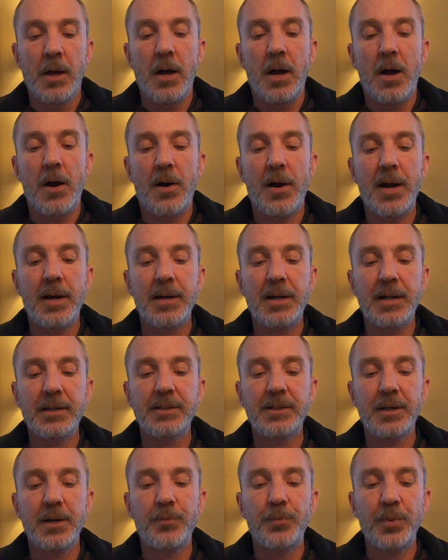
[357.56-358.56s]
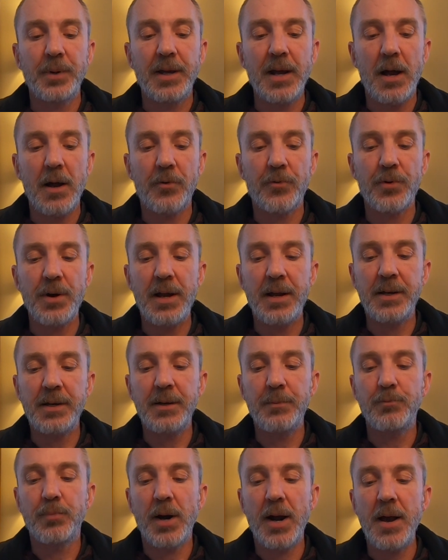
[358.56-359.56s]
All right, next up, we got
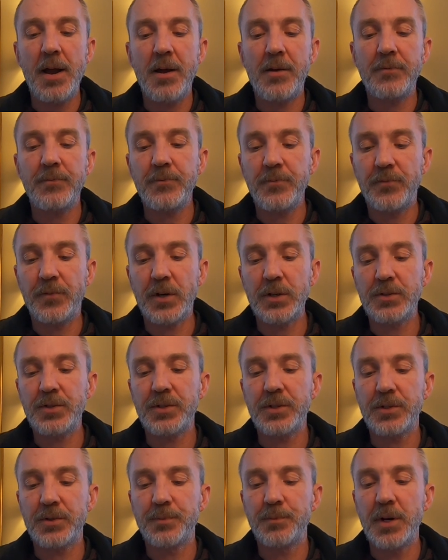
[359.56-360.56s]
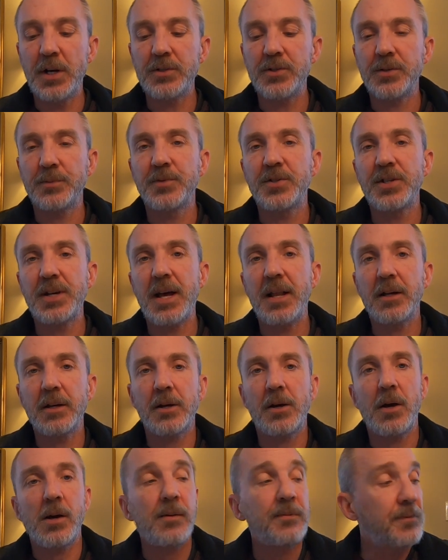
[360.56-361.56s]
Randy Brown versus Muslim
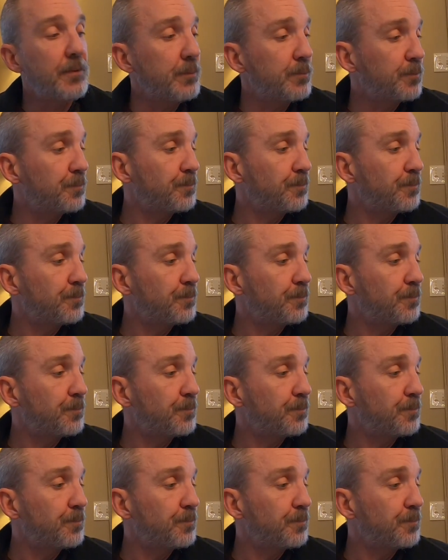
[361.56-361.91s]
Salikov.